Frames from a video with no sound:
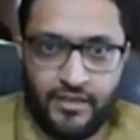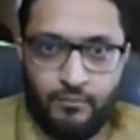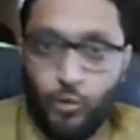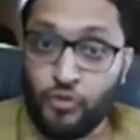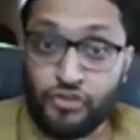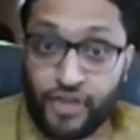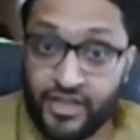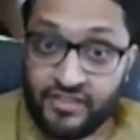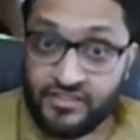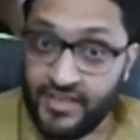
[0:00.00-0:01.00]
Most
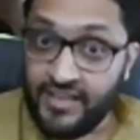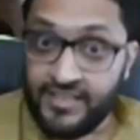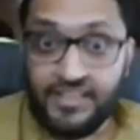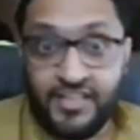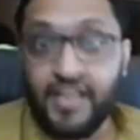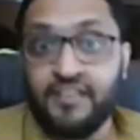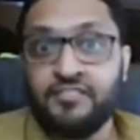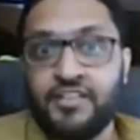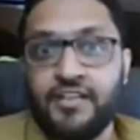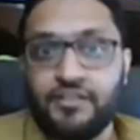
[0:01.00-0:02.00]
traders think that they are
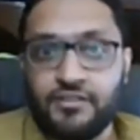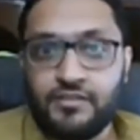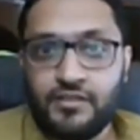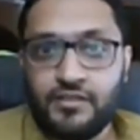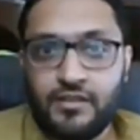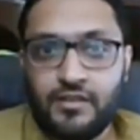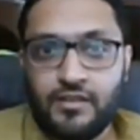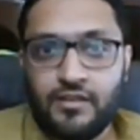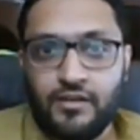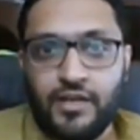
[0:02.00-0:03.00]
risk takers,
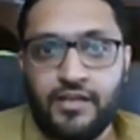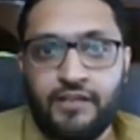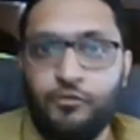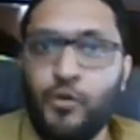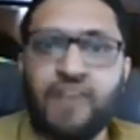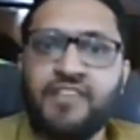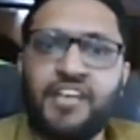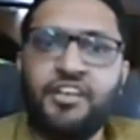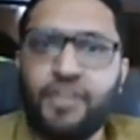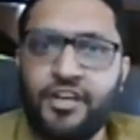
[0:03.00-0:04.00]
right? If you ask
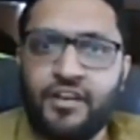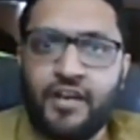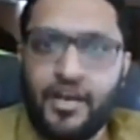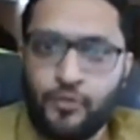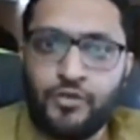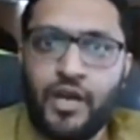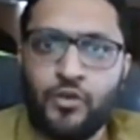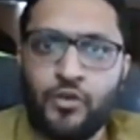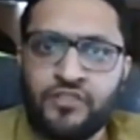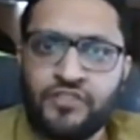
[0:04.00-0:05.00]
any trader, are you, are
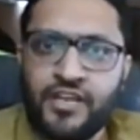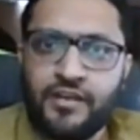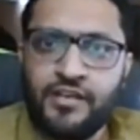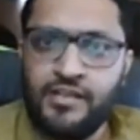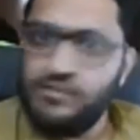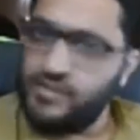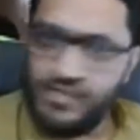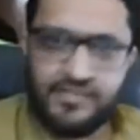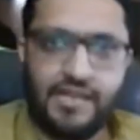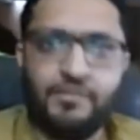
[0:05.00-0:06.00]
you a risk taker? He'll say,
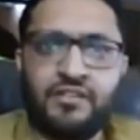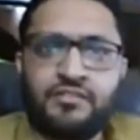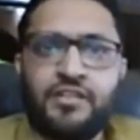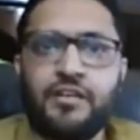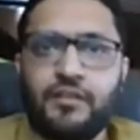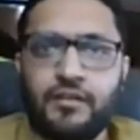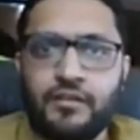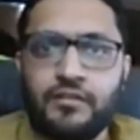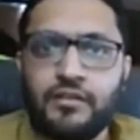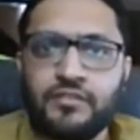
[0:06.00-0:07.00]
yes, I'm a risk taker,
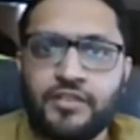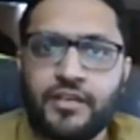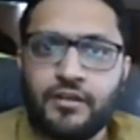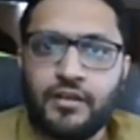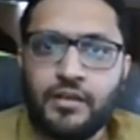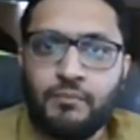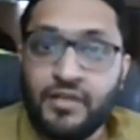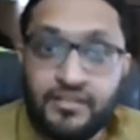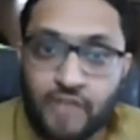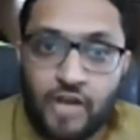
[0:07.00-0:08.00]
risk taker. But
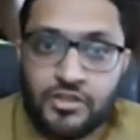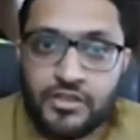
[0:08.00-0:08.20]
he's not.